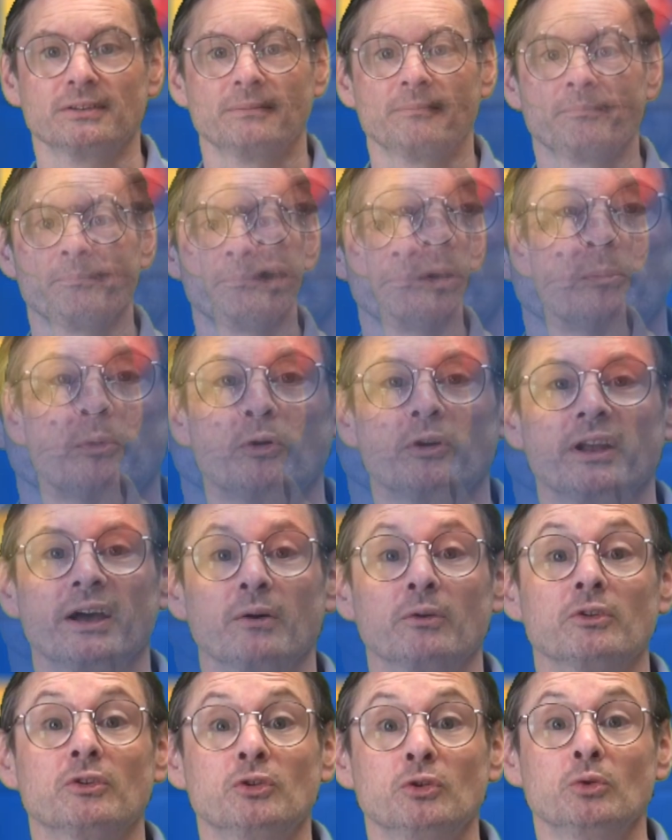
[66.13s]
I want to point
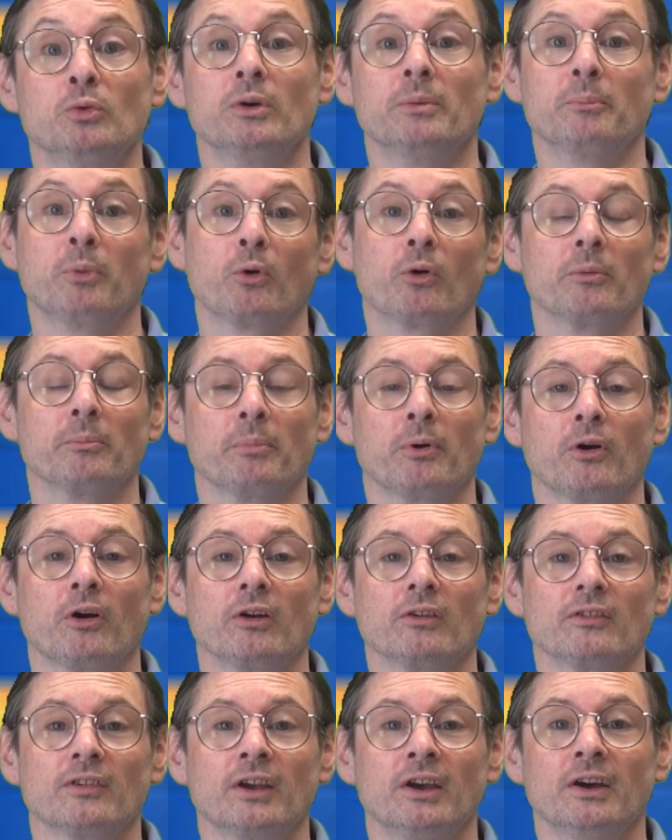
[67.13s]
out two important
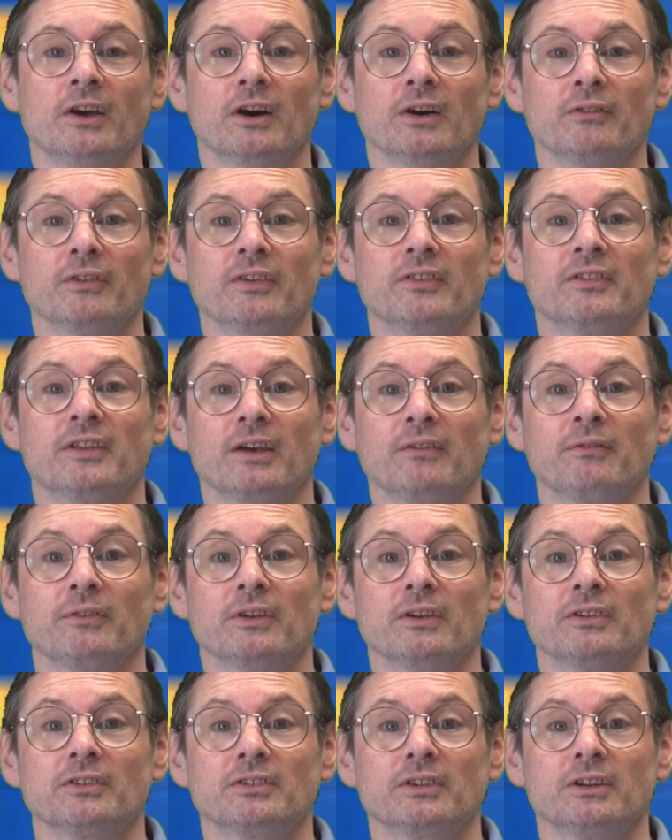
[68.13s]
parts of this
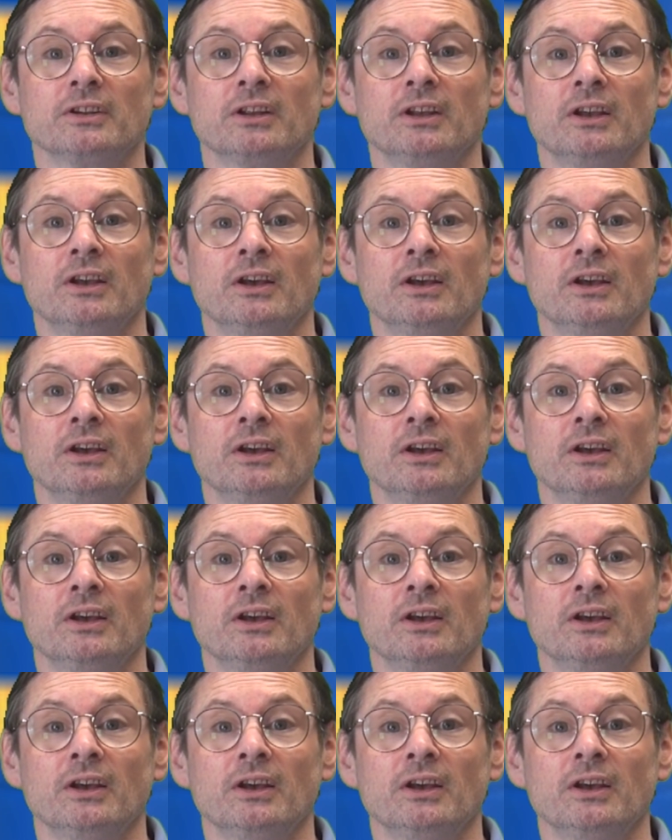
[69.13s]
definition.